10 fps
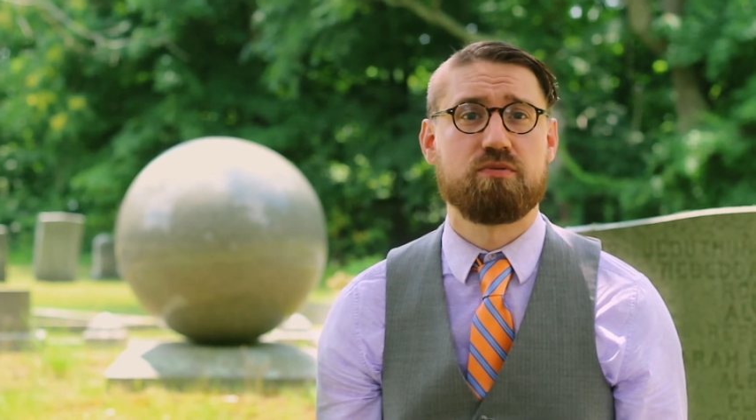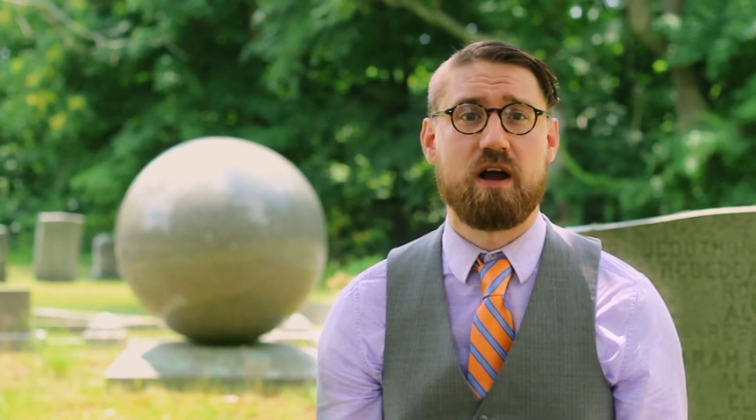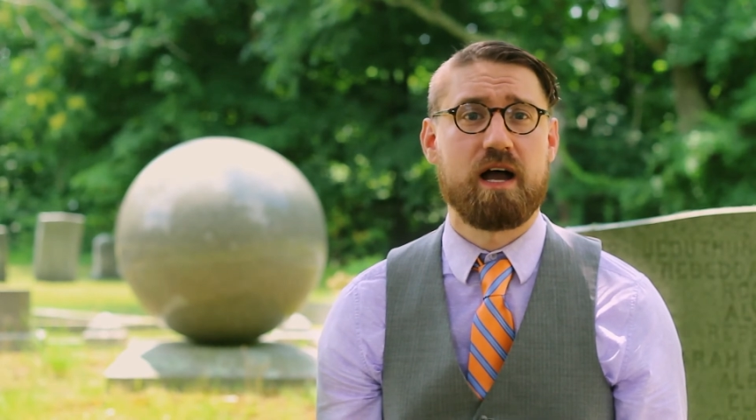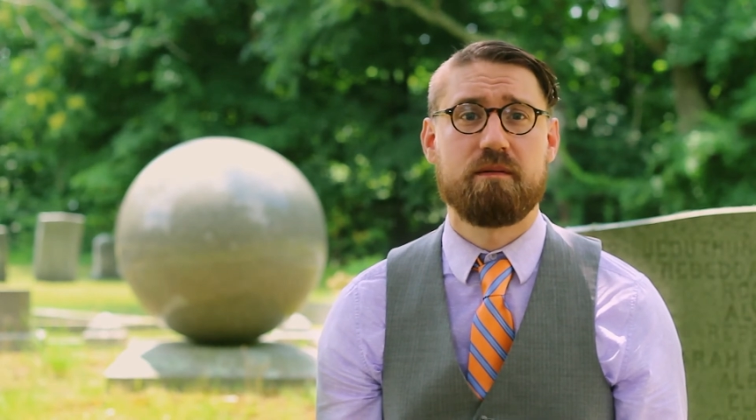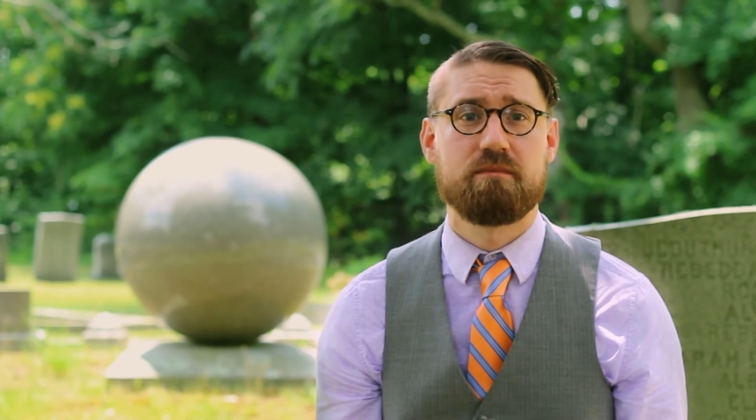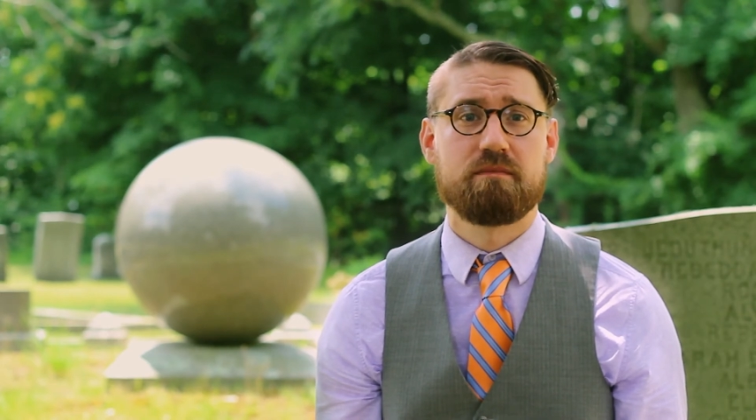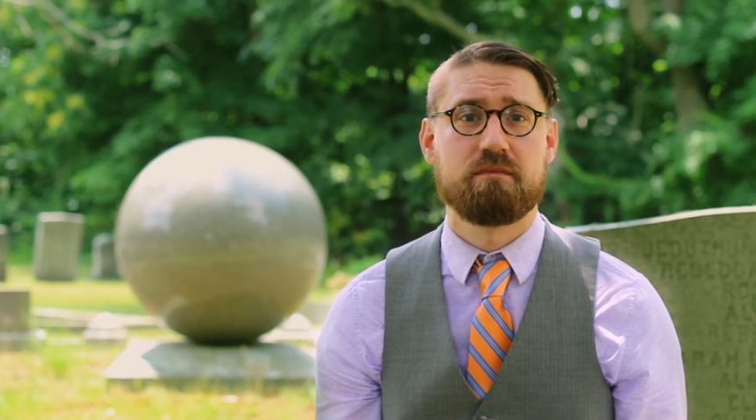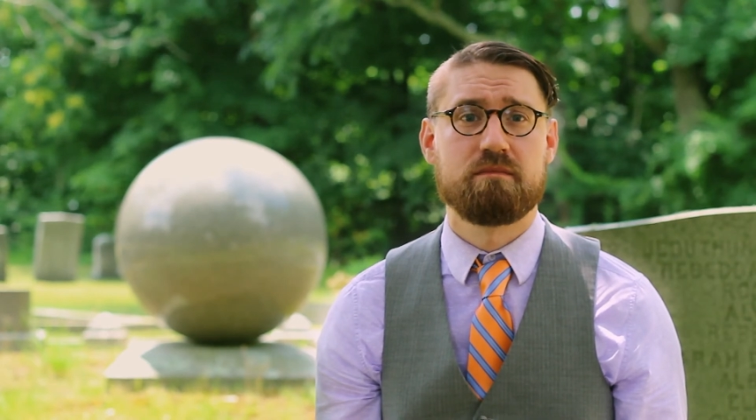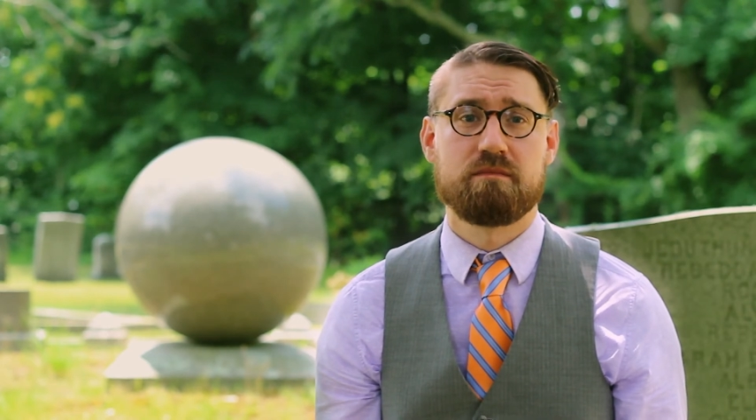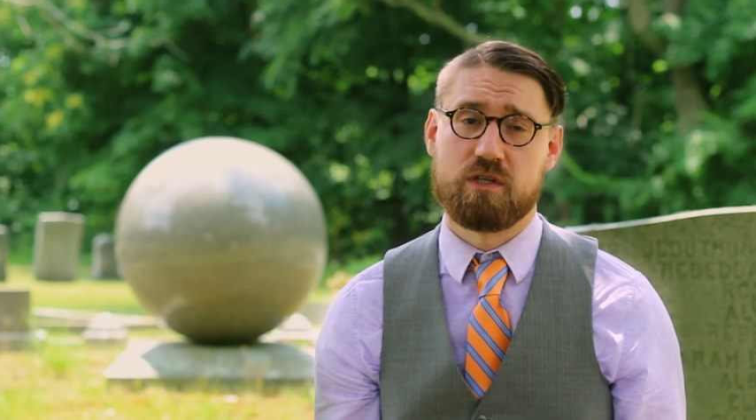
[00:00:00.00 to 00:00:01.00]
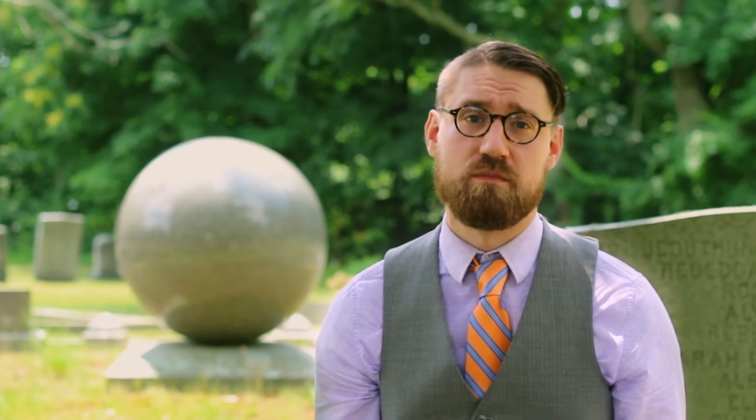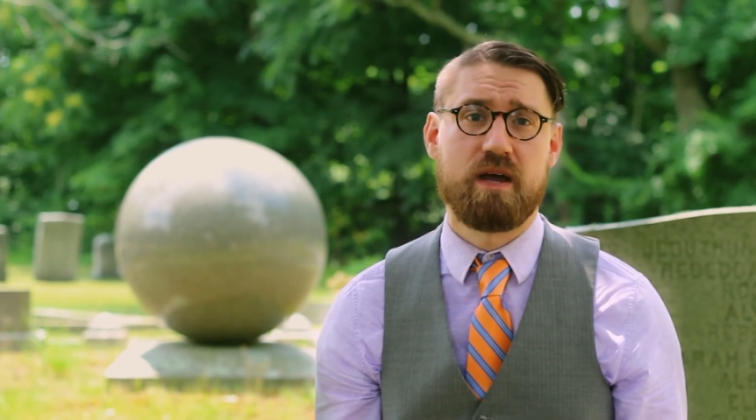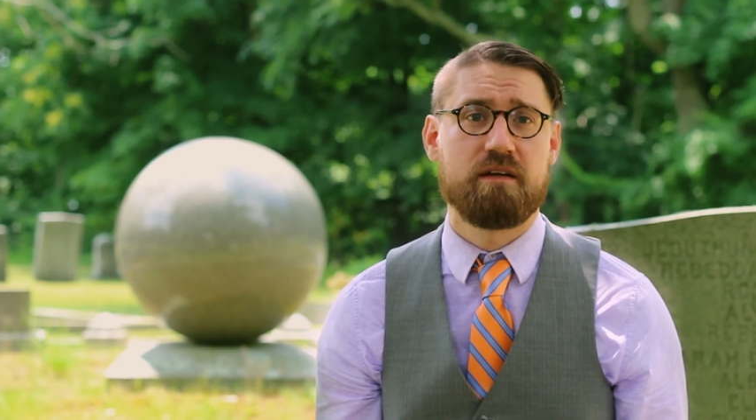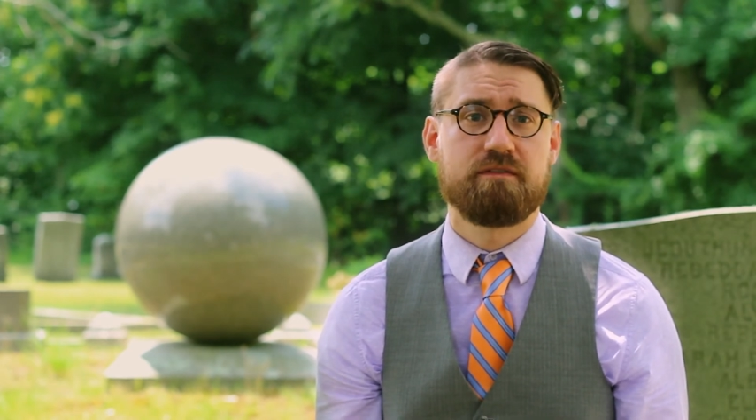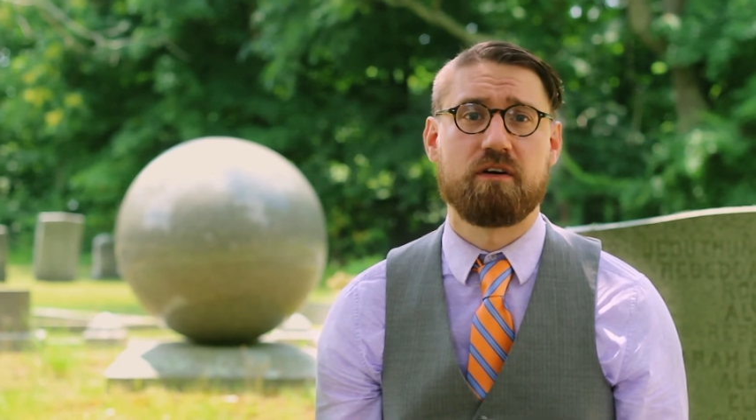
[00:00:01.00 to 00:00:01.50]
prime, you
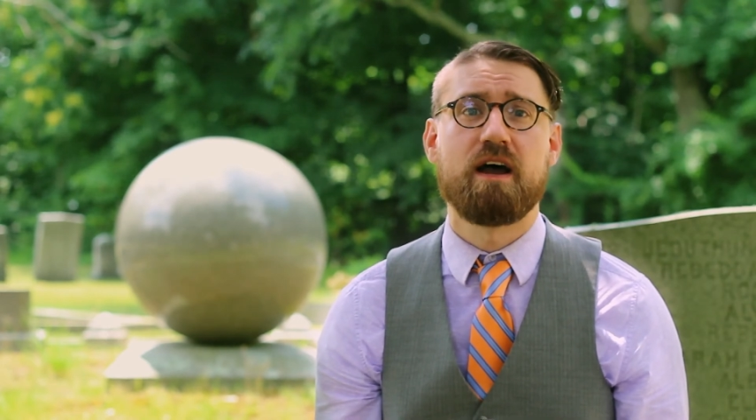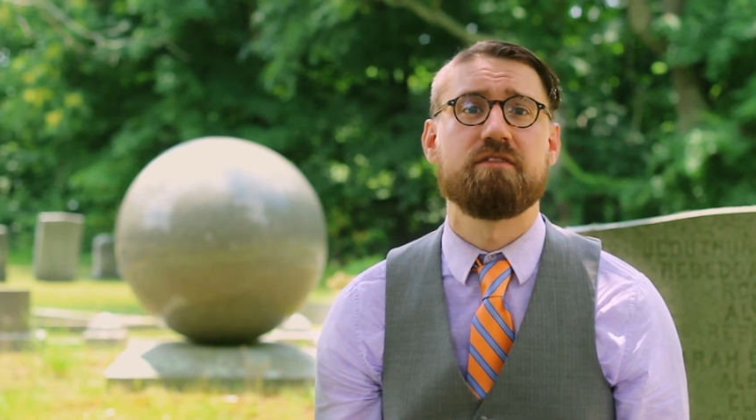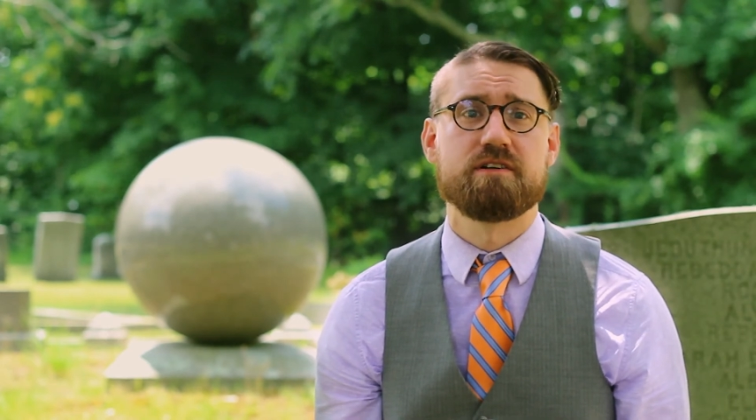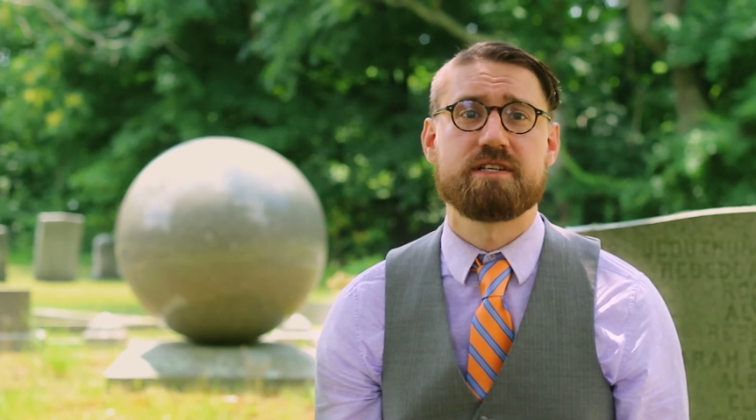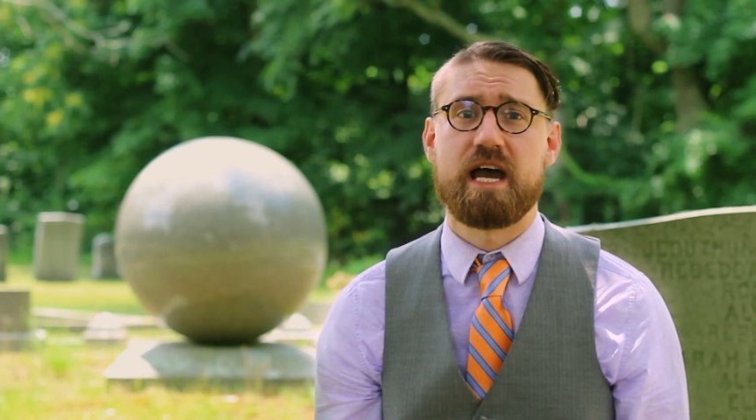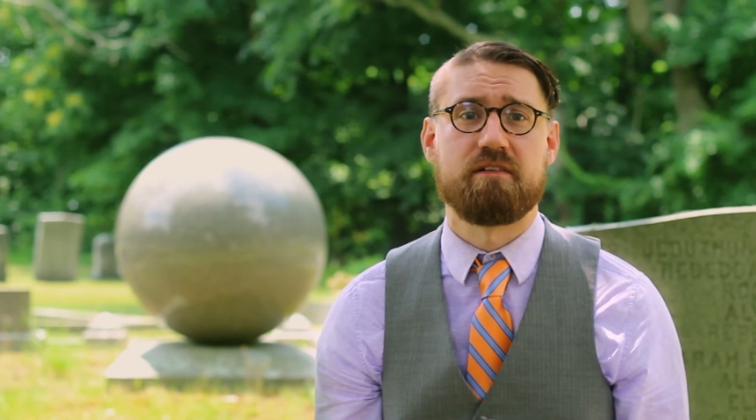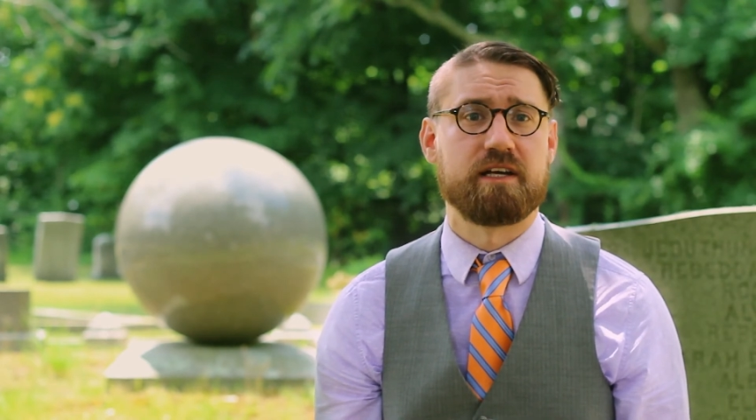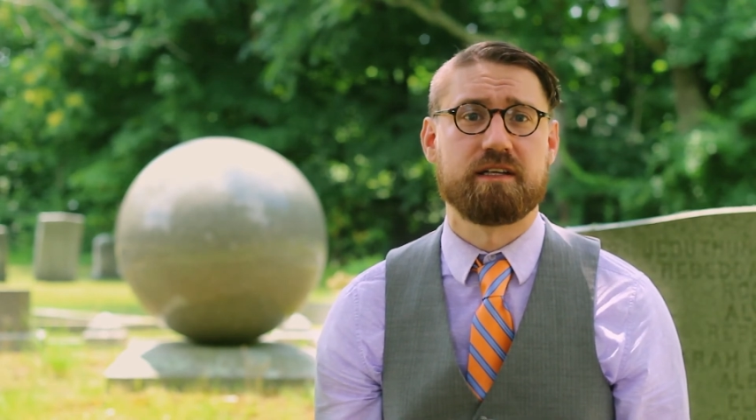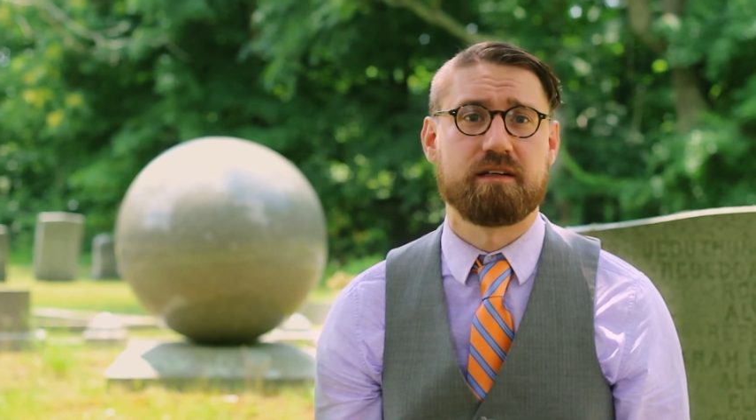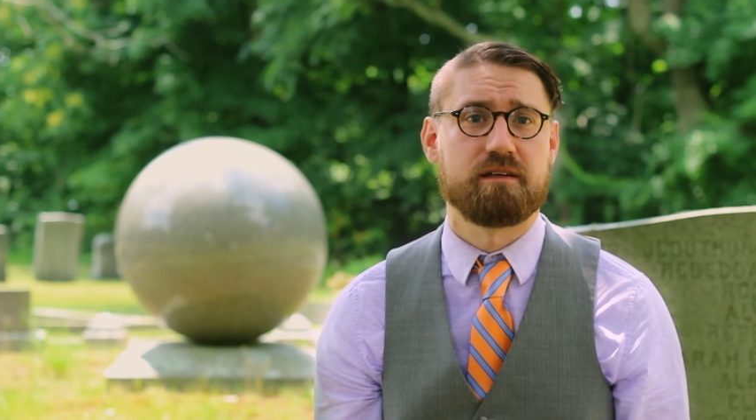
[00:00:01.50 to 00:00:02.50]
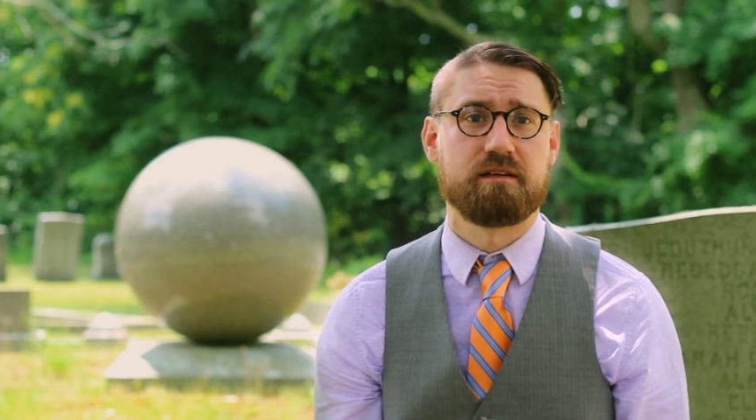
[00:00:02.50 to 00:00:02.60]
may forever tarry.